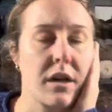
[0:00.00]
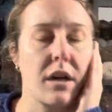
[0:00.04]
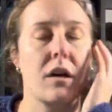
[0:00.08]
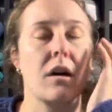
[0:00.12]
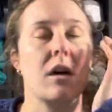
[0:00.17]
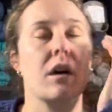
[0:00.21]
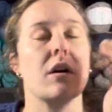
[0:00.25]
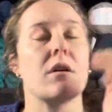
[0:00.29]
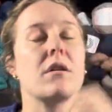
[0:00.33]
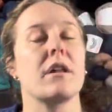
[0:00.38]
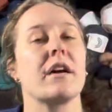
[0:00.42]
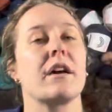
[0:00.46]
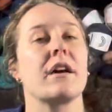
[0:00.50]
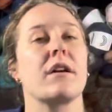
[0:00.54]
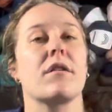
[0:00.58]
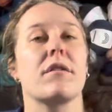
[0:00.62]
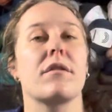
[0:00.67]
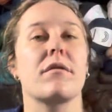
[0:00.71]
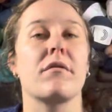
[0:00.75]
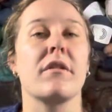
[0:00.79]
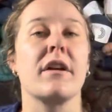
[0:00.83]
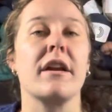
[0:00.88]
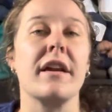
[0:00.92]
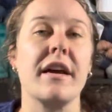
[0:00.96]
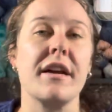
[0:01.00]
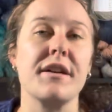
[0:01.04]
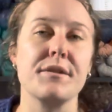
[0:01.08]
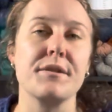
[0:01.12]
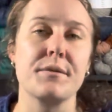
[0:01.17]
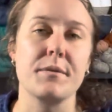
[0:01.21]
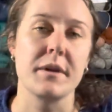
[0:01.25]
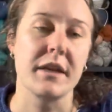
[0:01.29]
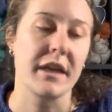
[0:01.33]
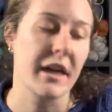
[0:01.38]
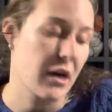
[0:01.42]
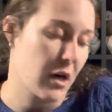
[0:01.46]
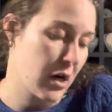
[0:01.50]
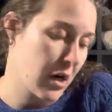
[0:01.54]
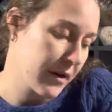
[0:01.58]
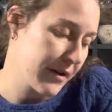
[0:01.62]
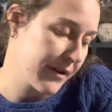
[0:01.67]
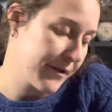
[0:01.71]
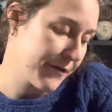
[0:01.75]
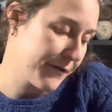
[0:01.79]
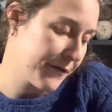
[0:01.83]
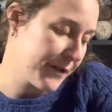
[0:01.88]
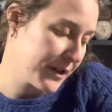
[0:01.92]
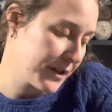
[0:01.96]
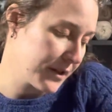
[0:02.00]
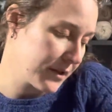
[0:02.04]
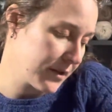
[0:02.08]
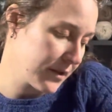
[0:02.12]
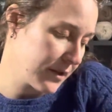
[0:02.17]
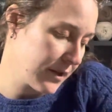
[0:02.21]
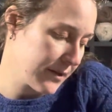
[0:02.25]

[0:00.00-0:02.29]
I'll go like 3 days really hard and finish